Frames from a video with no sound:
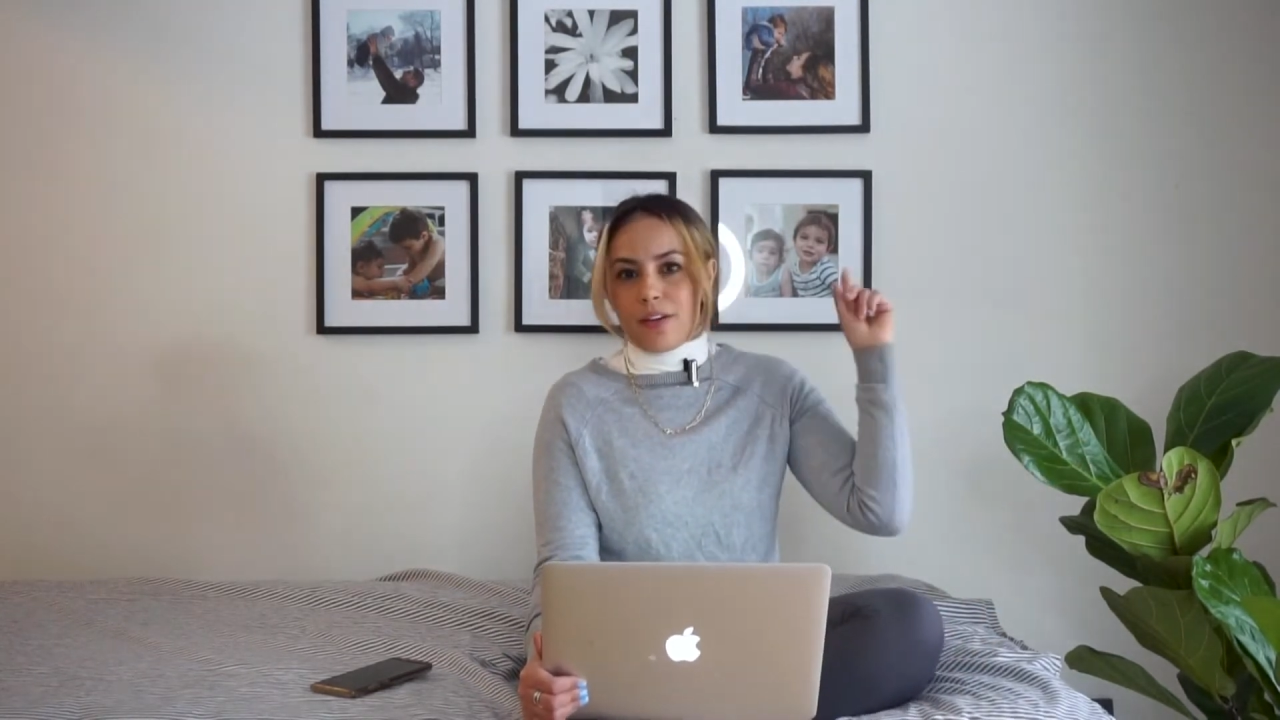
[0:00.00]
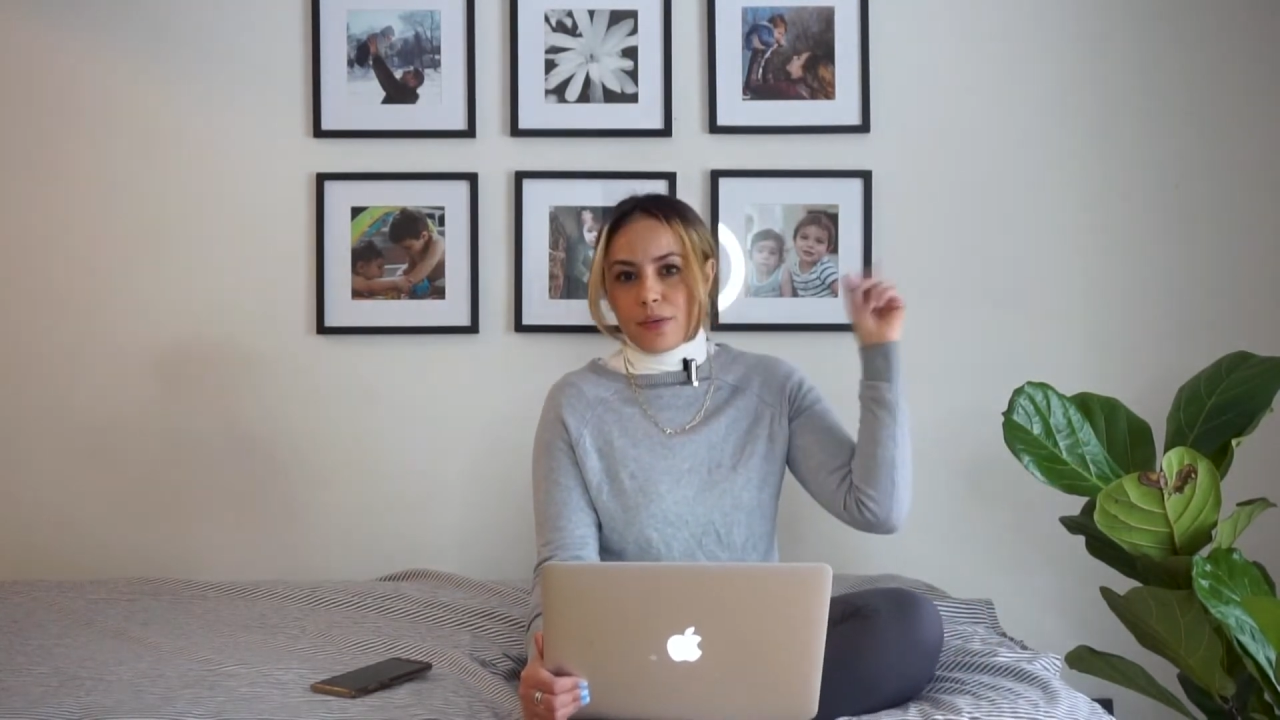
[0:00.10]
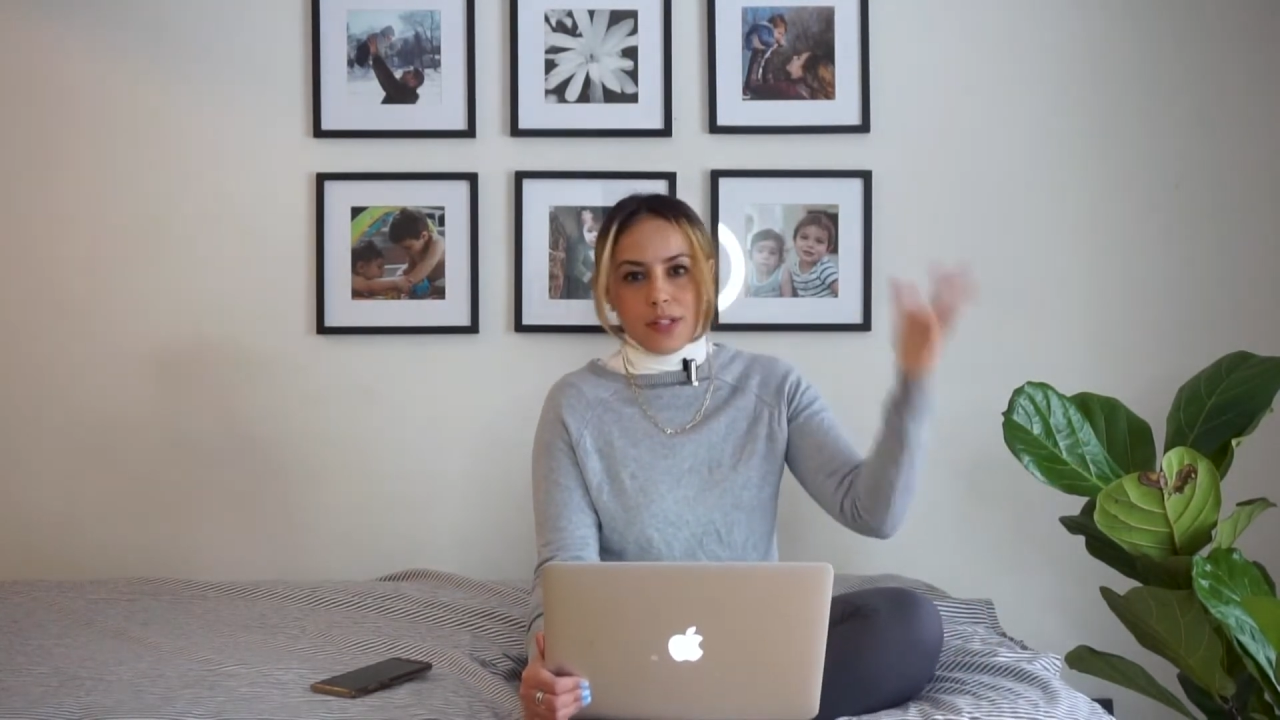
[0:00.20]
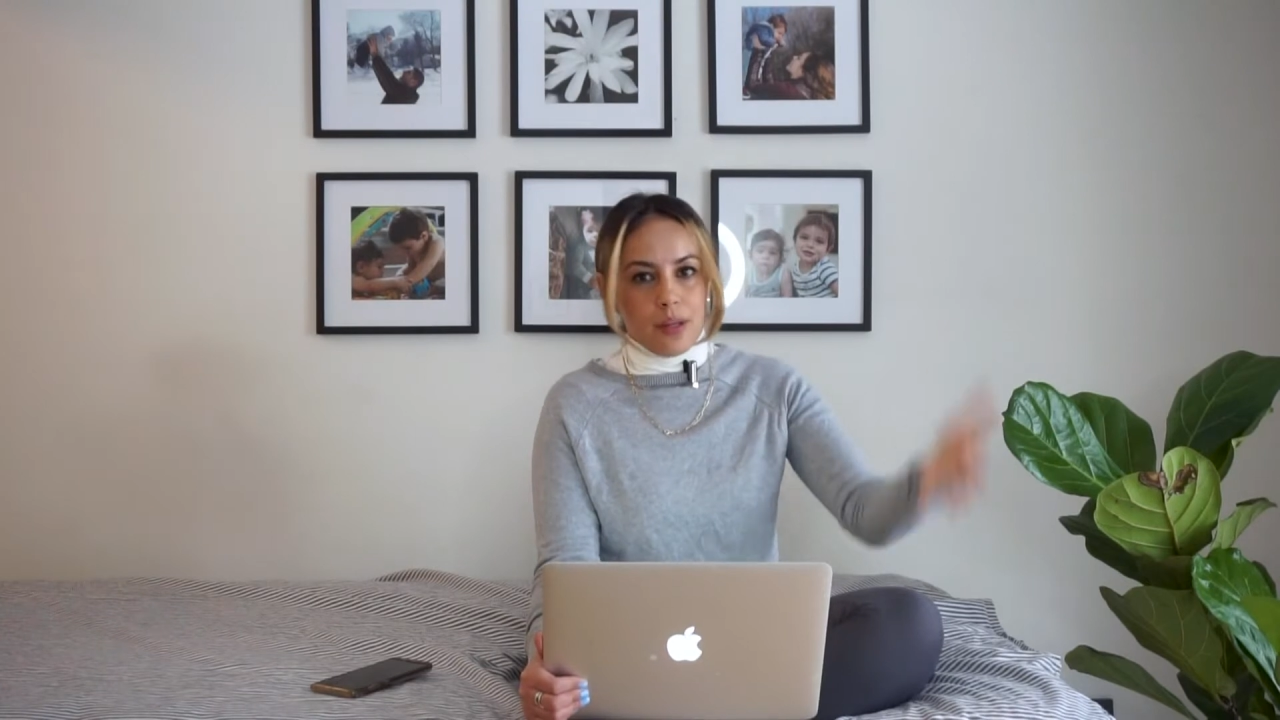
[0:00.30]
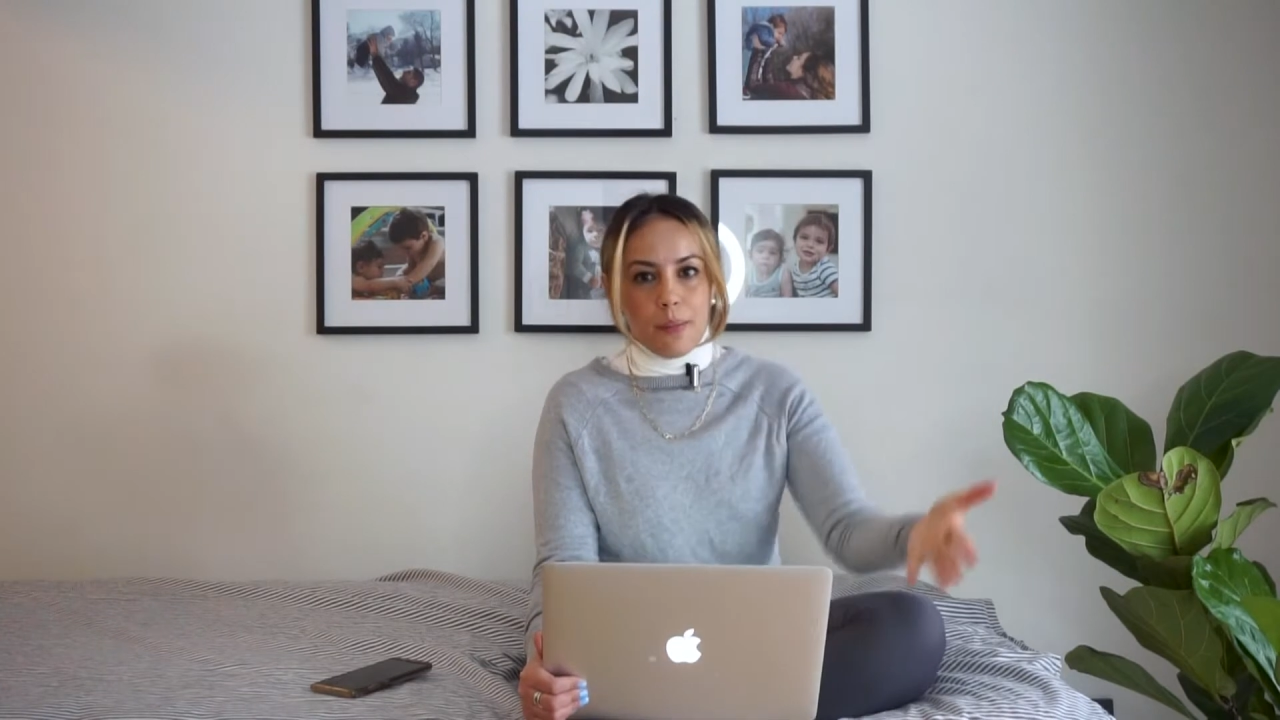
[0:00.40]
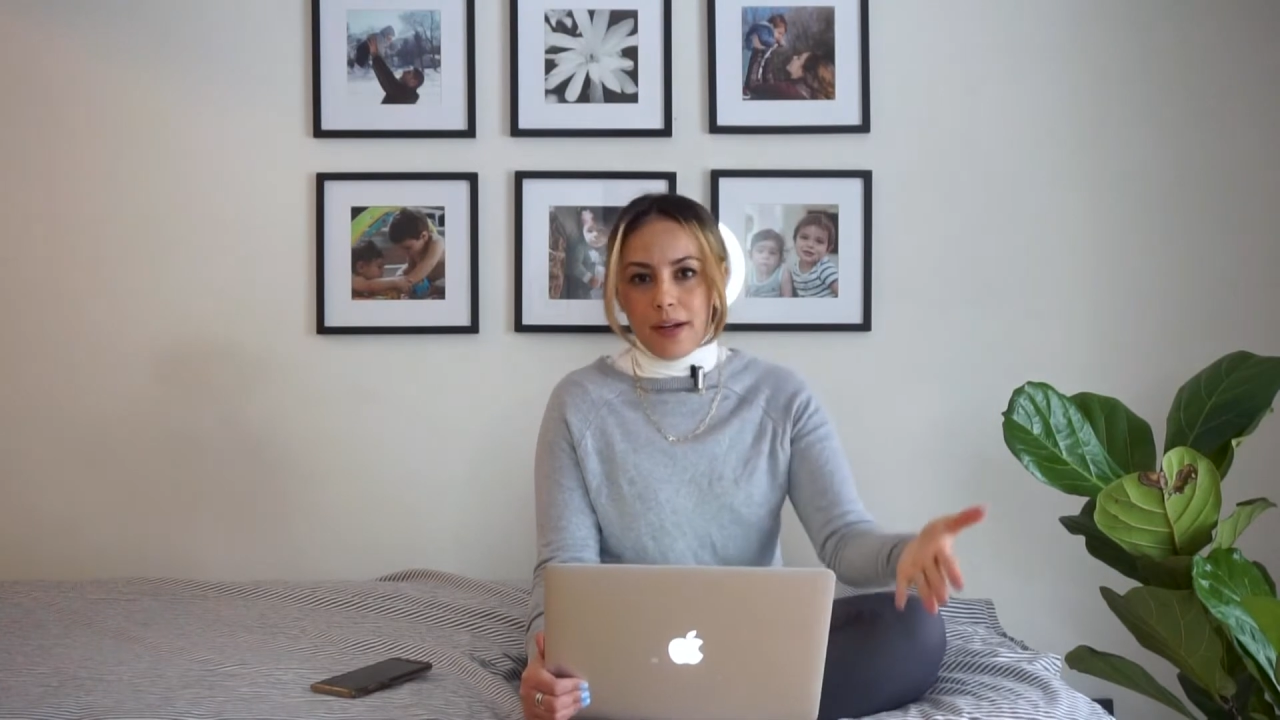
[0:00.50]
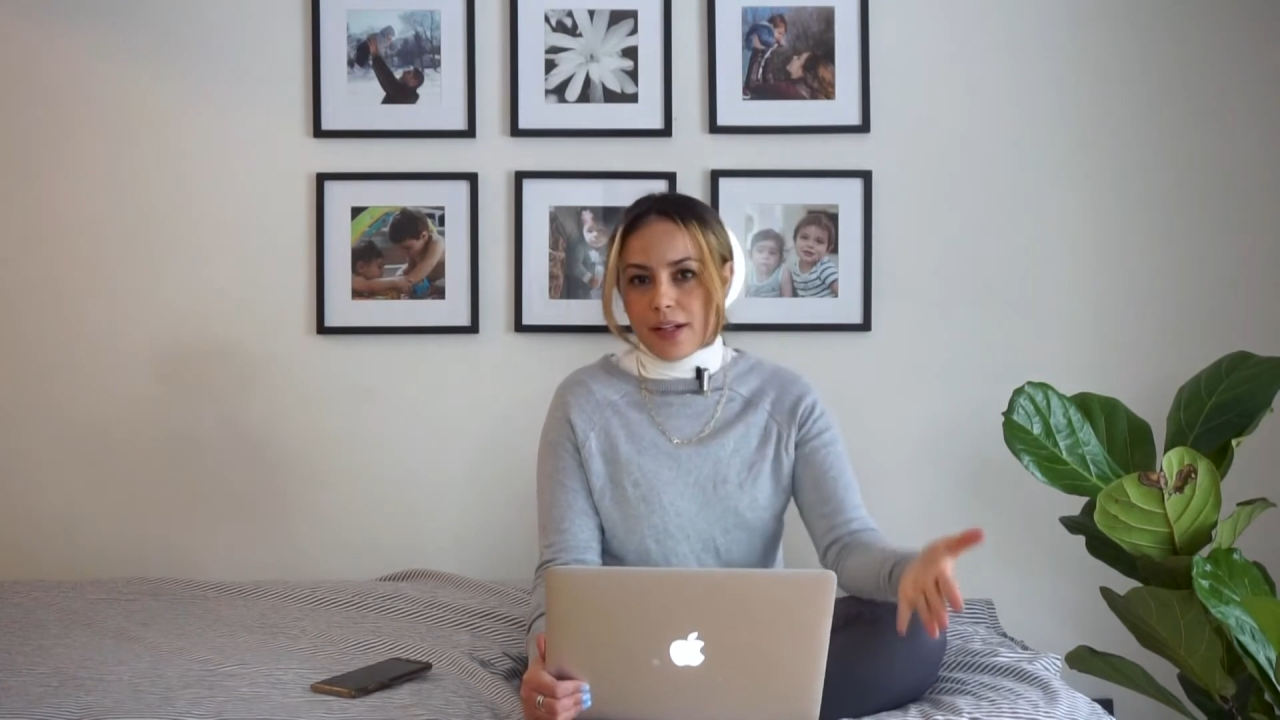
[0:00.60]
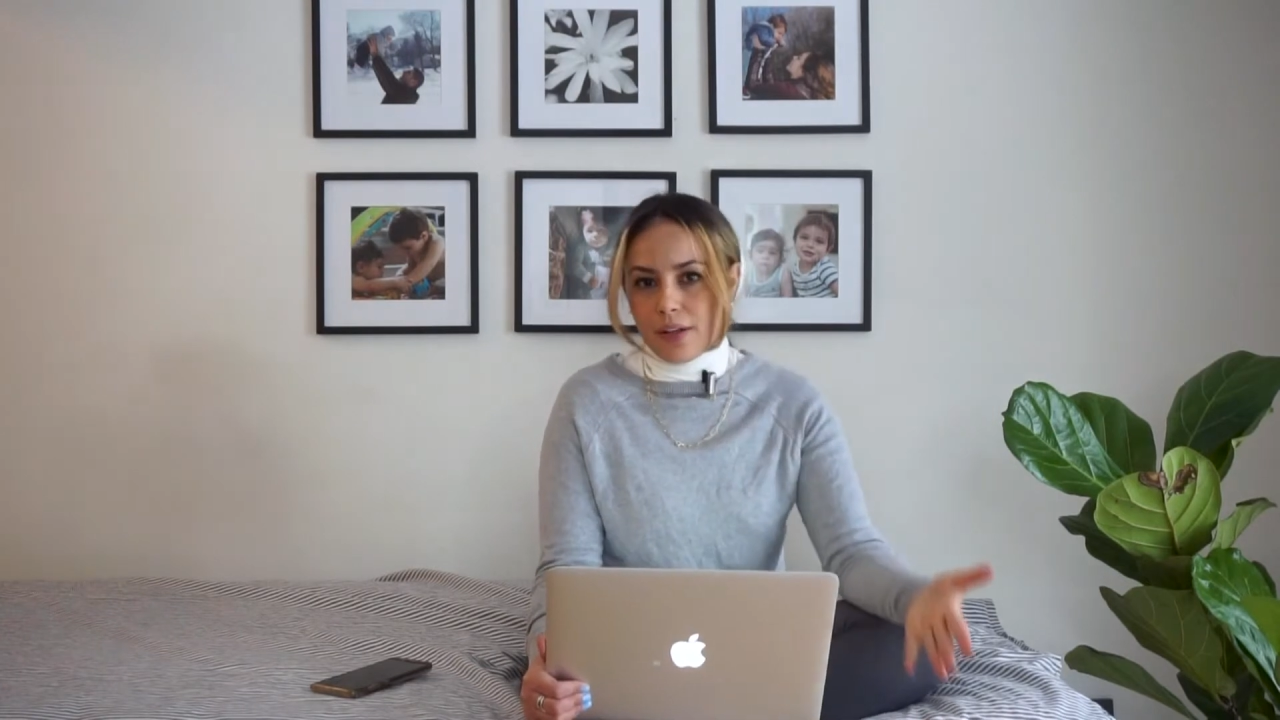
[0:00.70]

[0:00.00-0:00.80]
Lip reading: there was somebody